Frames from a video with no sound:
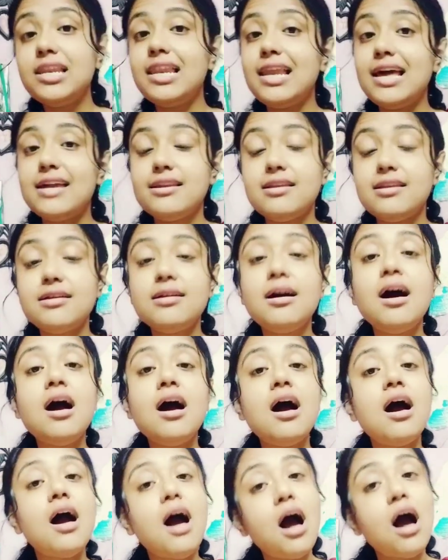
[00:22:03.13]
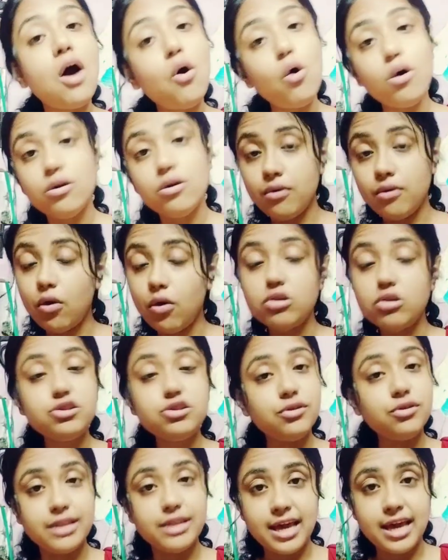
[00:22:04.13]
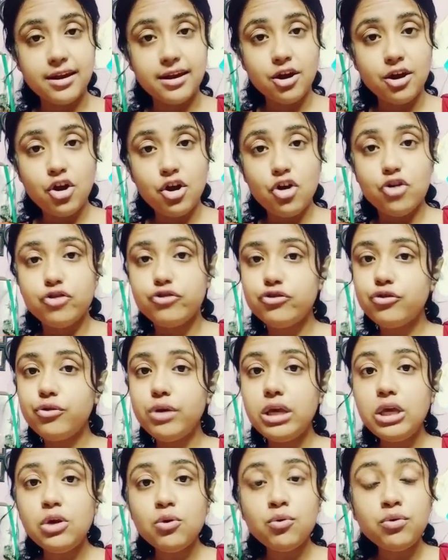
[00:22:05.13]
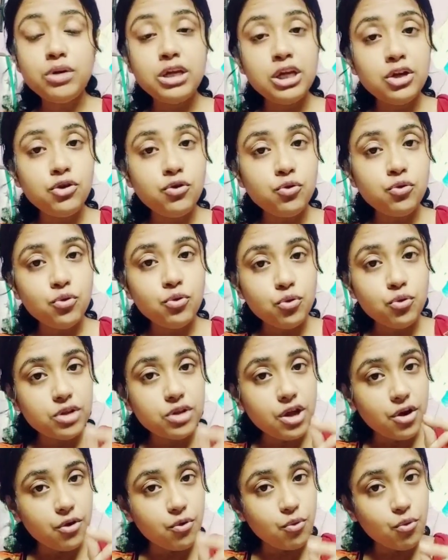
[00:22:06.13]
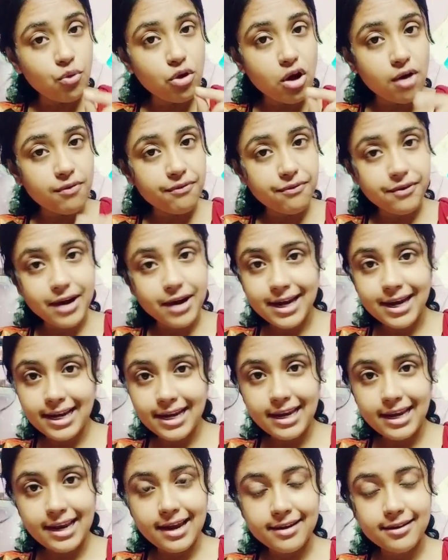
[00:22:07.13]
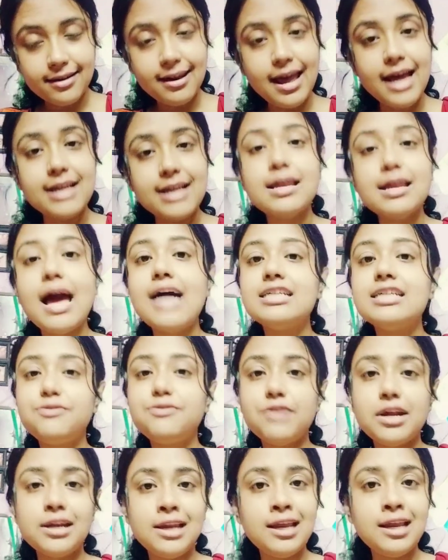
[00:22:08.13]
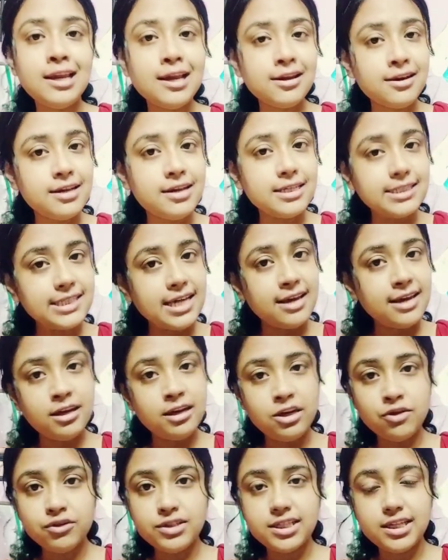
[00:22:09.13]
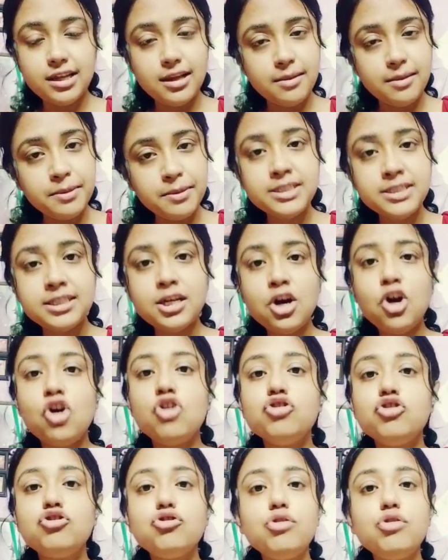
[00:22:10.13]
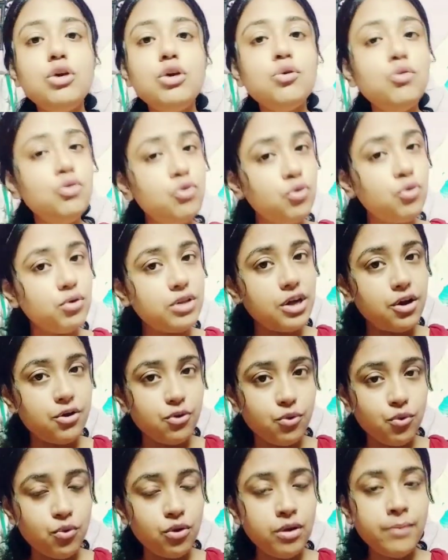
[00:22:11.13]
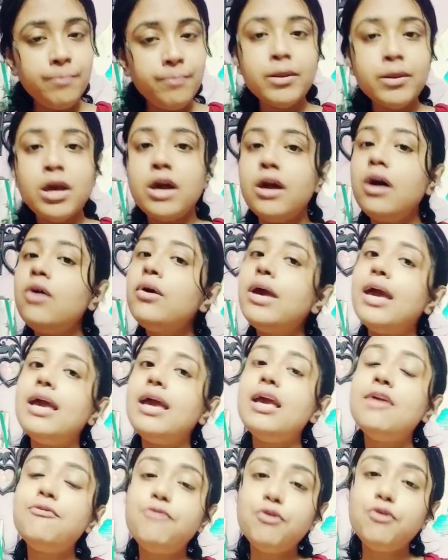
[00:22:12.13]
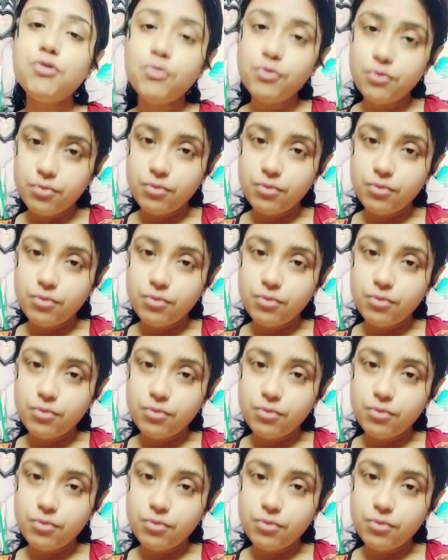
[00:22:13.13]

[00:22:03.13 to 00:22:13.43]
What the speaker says: letter also there. So you need to know the rule of friendly letter, as friendly letter is there in your syllabus. So you know the rule. Okay, if you